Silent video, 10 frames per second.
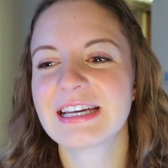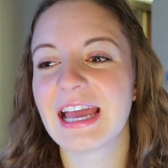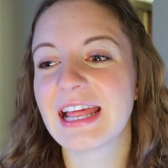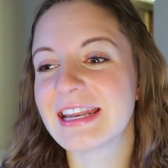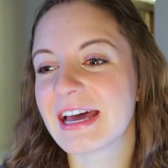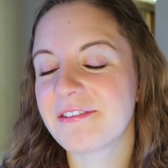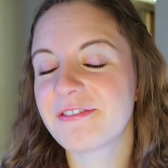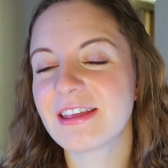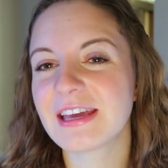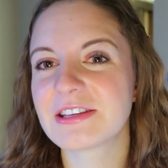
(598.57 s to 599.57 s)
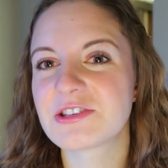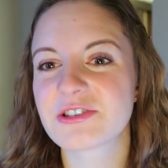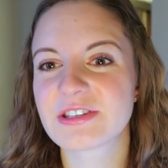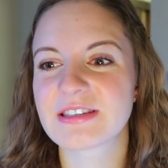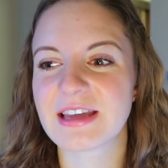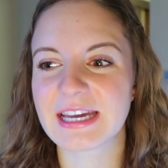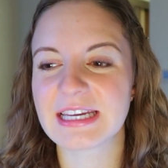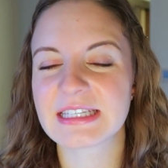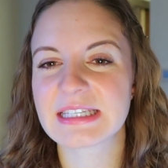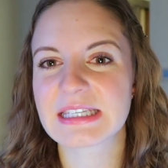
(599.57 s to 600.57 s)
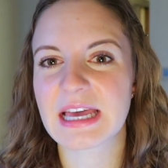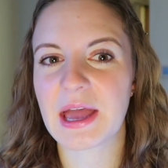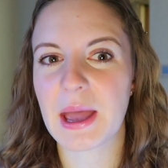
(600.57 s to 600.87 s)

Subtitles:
And I feel like it's just nice.